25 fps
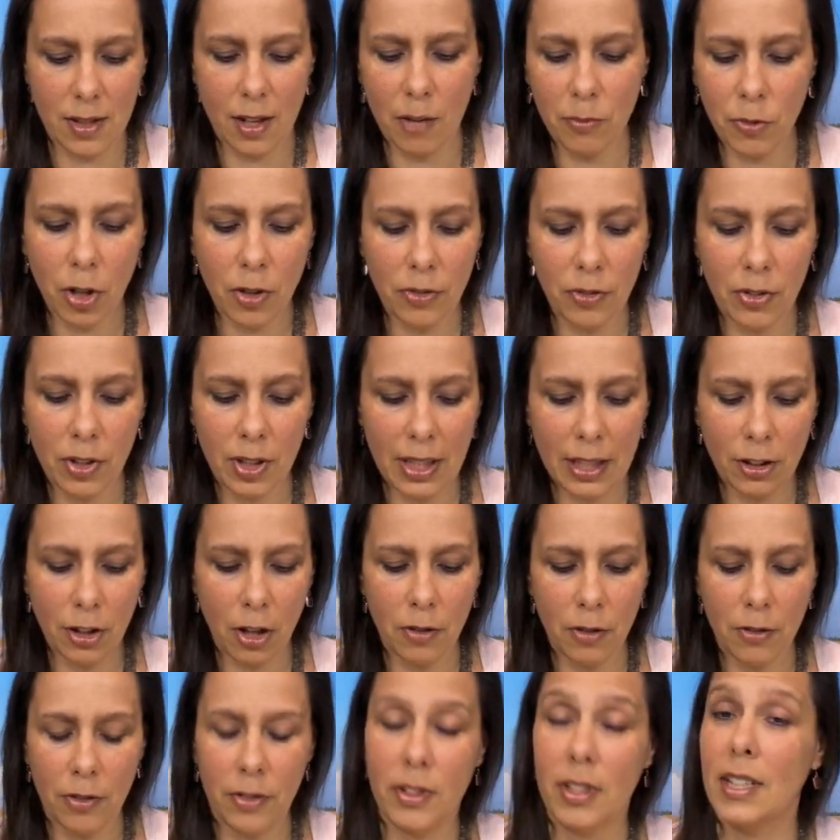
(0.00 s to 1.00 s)
I'm not feeling
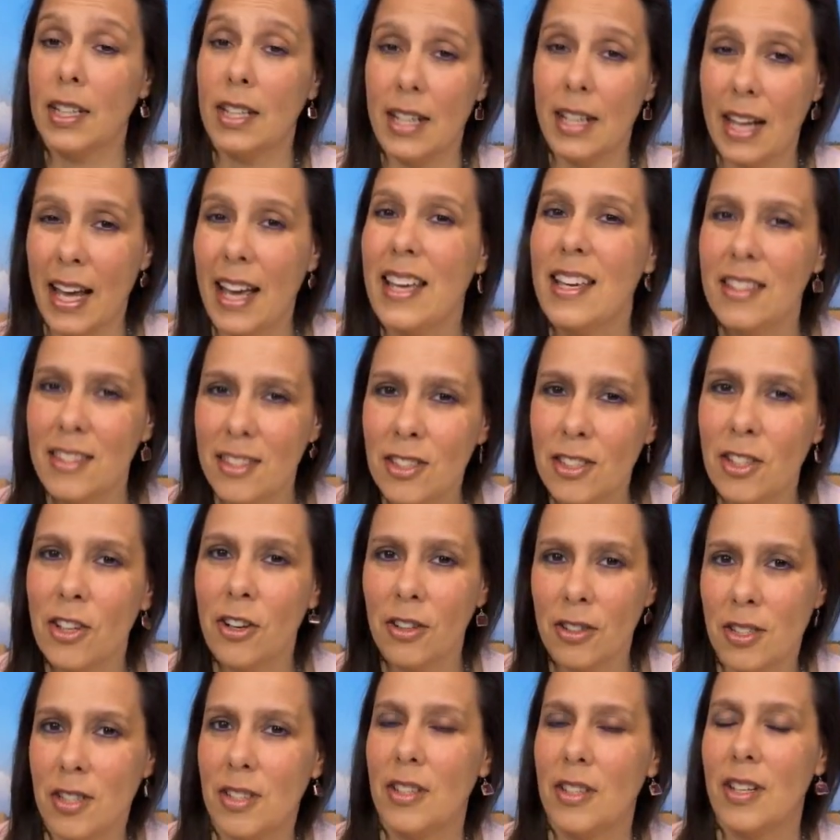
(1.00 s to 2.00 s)
confident and he's
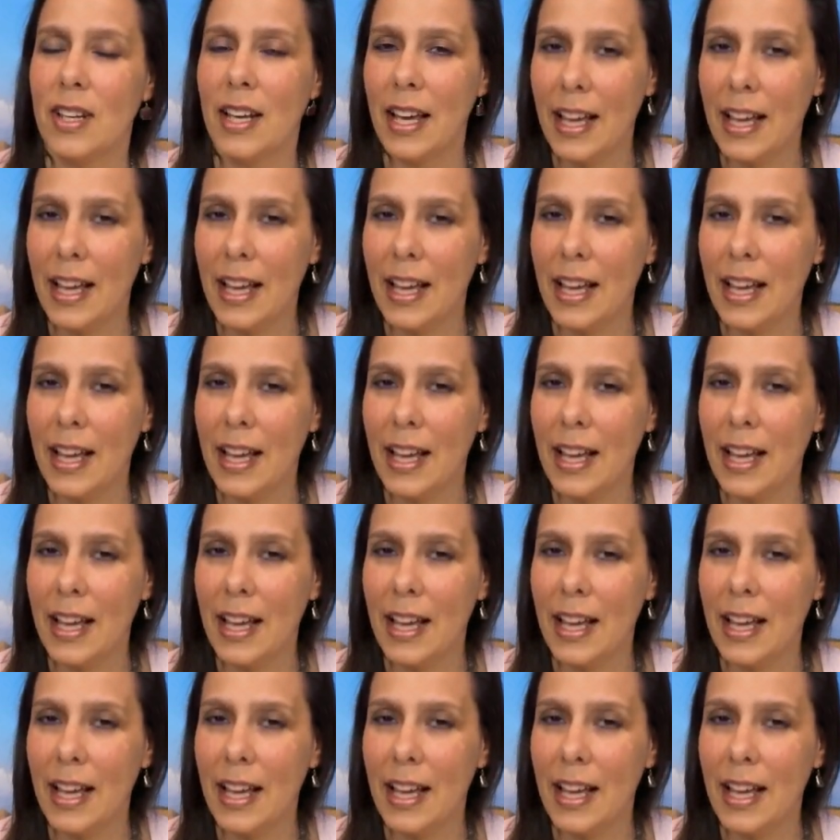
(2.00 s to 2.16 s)
not